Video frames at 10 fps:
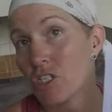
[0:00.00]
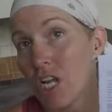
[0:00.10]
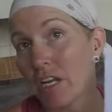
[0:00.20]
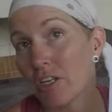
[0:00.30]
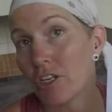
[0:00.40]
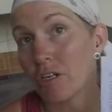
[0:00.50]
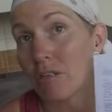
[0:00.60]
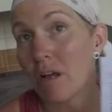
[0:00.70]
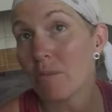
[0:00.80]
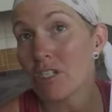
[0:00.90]
Check your
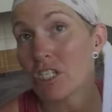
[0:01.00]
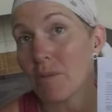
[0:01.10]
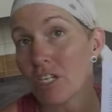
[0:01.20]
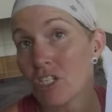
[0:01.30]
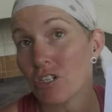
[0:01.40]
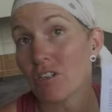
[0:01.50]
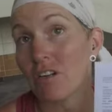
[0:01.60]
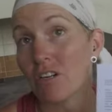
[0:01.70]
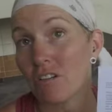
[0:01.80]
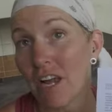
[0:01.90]
numbers to make sure
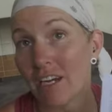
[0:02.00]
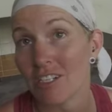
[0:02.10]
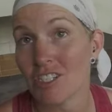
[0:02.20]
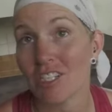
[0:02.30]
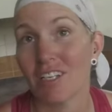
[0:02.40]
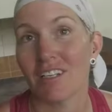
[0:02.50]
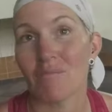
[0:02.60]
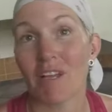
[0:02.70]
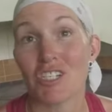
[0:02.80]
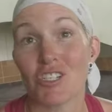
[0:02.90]
they're correct.
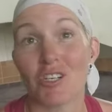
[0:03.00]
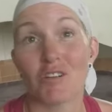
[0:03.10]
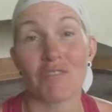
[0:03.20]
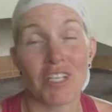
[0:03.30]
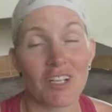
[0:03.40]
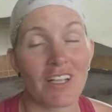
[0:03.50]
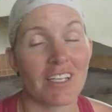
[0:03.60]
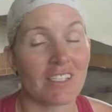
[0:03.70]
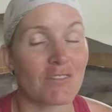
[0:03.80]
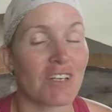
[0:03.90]
Make sure your vehicle
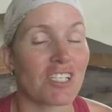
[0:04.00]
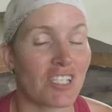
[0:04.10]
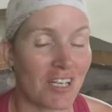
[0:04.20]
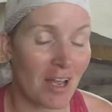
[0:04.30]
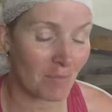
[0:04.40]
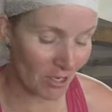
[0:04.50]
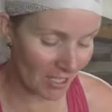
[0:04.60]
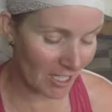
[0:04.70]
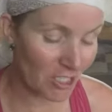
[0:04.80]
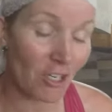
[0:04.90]
identification number
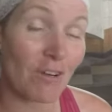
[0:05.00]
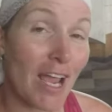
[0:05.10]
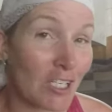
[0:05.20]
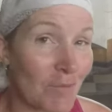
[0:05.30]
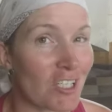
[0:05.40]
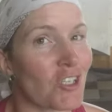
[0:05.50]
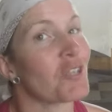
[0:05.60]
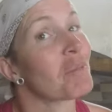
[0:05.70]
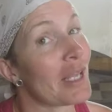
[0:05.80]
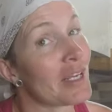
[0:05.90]
is correct. Make sure
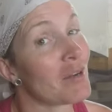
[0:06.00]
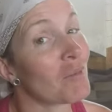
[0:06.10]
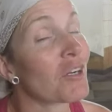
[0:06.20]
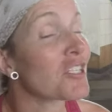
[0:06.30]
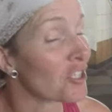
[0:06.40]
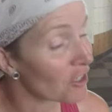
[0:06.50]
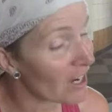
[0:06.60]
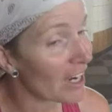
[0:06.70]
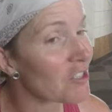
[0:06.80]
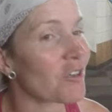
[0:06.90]
your plate number is
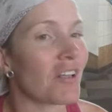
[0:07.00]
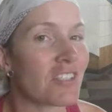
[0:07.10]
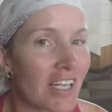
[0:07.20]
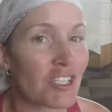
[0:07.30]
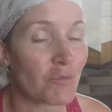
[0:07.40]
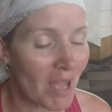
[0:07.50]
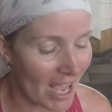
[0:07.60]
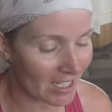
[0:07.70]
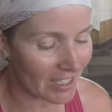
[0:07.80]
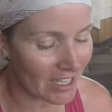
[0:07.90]
correct, or they'll send you
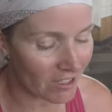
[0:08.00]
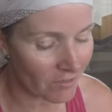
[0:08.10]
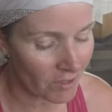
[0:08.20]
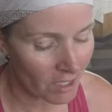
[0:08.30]
back later.